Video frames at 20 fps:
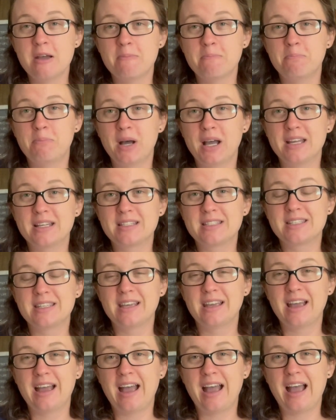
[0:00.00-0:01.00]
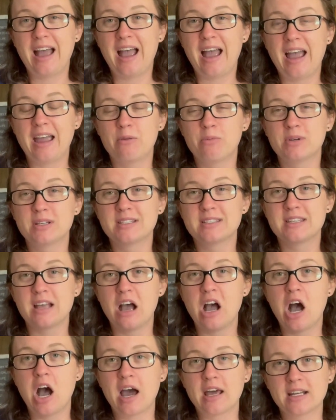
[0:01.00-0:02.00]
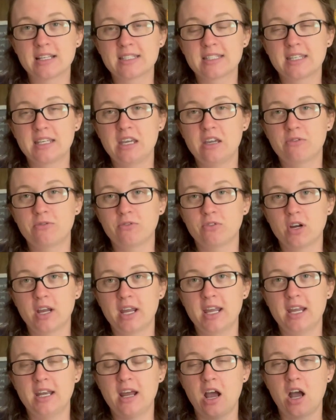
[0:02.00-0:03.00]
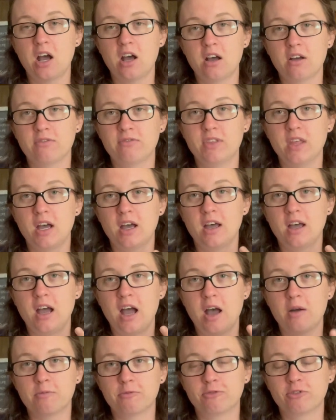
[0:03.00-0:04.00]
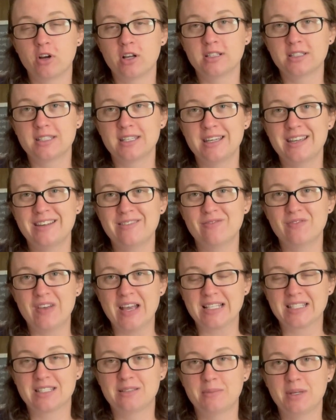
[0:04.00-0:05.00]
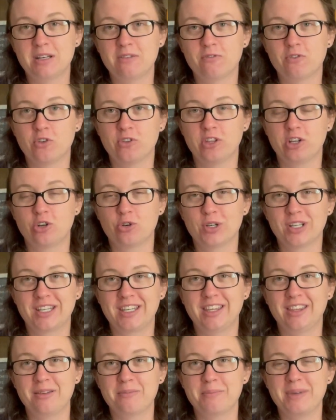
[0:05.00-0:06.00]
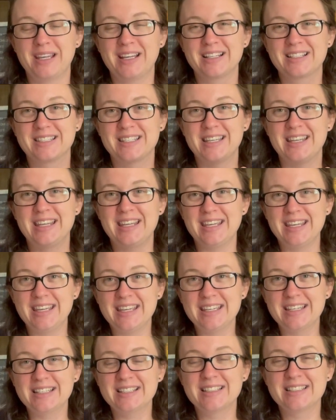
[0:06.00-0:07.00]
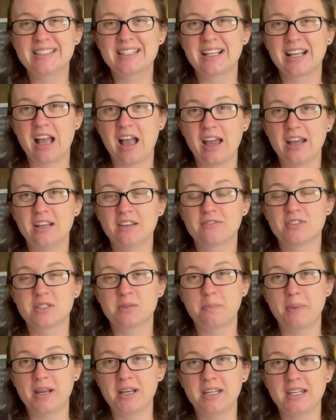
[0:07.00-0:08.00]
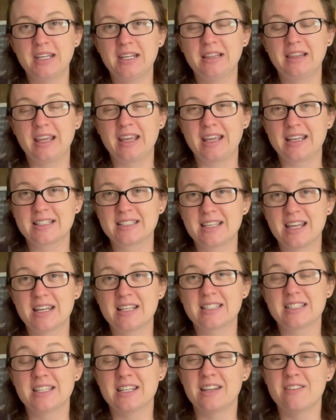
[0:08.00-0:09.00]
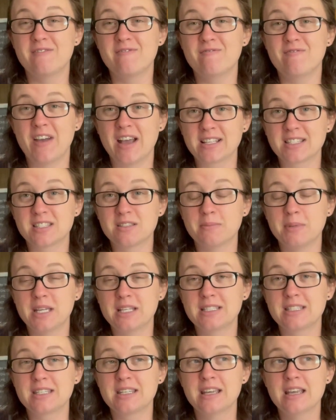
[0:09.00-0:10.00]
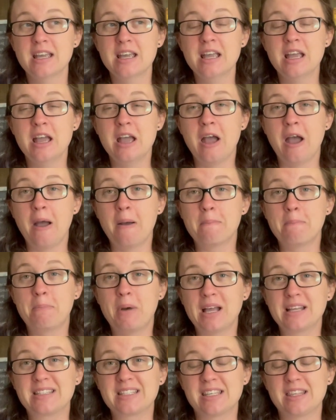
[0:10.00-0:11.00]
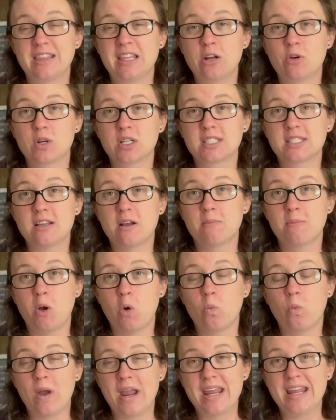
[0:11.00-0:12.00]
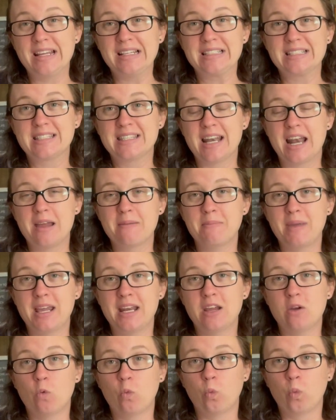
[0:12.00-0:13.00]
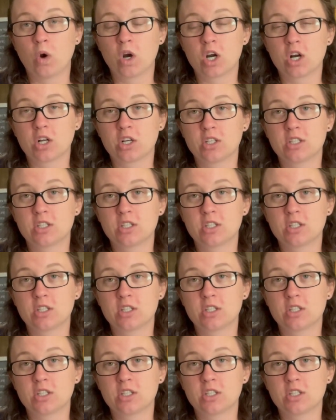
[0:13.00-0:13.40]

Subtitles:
but I was honestly afraid of the upfront investment for the curriculum because it is kind of spendy. Like I said, it's an investment. But there were some ways that I made it work